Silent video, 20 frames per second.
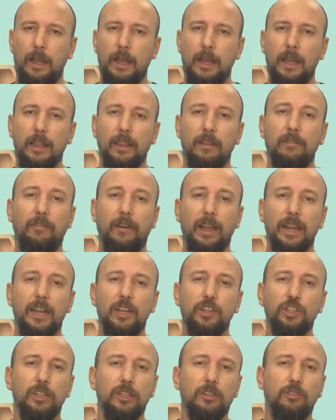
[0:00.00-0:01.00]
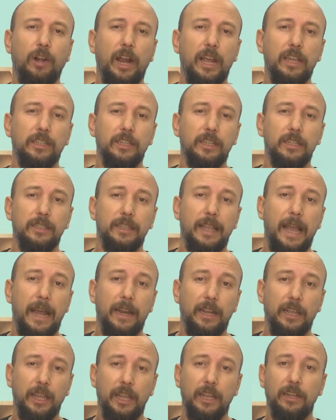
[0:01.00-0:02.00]
The financial crisis
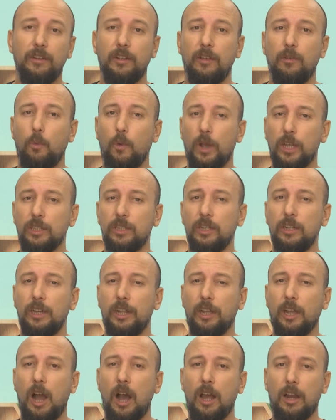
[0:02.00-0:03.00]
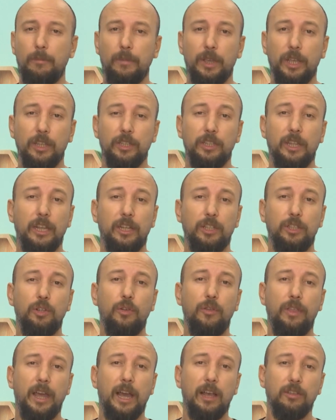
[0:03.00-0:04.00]
that hit Western economies in
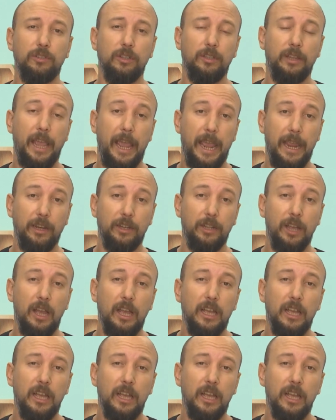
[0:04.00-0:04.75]
2008